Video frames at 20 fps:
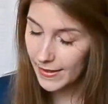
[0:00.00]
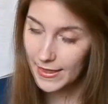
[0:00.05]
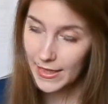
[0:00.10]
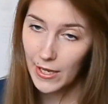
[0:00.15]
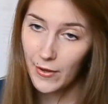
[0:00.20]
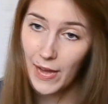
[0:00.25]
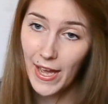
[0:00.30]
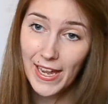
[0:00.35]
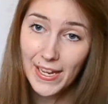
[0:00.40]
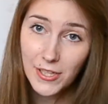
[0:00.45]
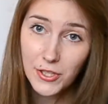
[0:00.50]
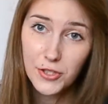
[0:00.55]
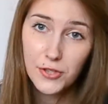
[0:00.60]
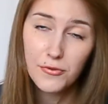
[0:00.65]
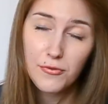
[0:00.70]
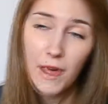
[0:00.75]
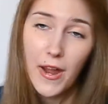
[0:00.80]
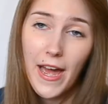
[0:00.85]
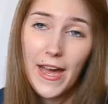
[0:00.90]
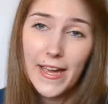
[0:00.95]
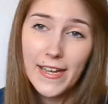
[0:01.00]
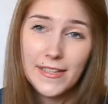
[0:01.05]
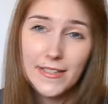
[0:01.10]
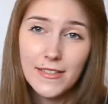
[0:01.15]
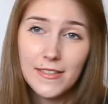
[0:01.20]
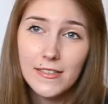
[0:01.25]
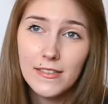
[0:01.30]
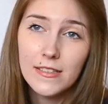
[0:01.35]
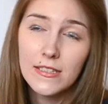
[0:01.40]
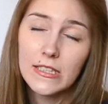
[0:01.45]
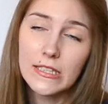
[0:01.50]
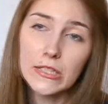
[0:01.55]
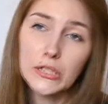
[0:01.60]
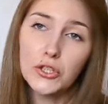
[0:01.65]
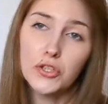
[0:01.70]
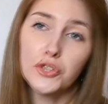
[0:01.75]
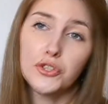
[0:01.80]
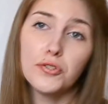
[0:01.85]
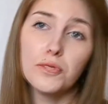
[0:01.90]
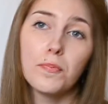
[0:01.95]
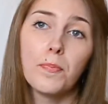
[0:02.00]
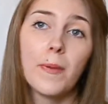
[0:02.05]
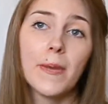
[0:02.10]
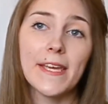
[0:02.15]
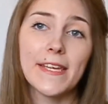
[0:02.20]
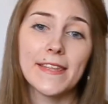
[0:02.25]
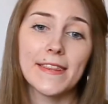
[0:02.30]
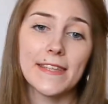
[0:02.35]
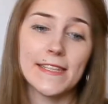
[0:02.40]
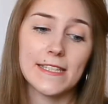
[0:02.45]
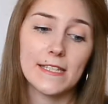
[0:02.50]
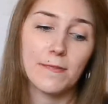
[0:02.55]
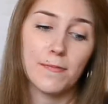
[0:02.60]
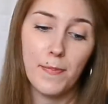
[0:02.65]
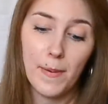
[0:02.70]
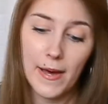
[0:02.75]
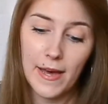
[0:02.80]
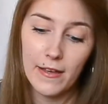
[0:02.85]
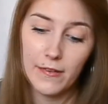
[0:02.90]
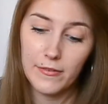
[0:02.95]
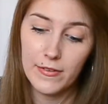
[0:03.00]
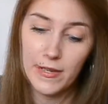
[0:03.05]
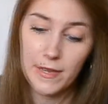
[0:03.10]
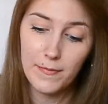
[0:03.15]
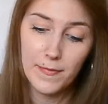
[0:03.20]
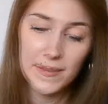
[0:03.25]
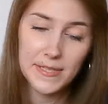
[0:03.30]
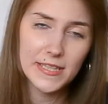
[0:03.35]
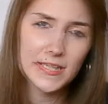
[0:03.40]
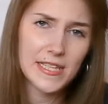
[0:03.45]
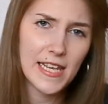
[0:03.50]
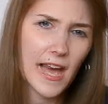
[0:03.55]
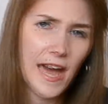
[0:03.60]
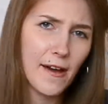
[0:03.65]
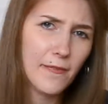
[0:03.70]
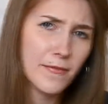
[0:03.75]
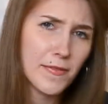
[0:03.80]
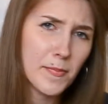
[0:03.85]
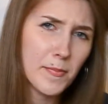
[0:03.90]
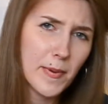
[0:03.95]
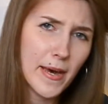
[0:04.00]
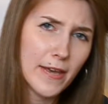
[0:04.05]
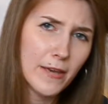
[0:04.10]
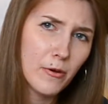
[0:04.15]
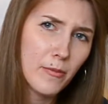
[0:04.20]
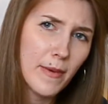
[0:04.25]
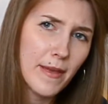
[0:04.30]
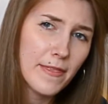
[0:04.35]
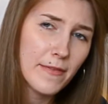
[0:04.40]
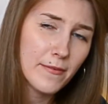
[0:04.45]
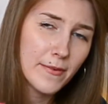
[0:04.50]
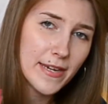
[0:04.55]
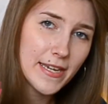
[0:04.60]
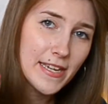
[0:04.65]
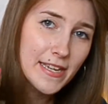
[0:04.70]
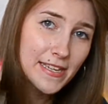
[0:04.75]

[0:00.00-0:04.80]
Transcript: Now, I tried to pick this pile up. This is half the pile, by the way.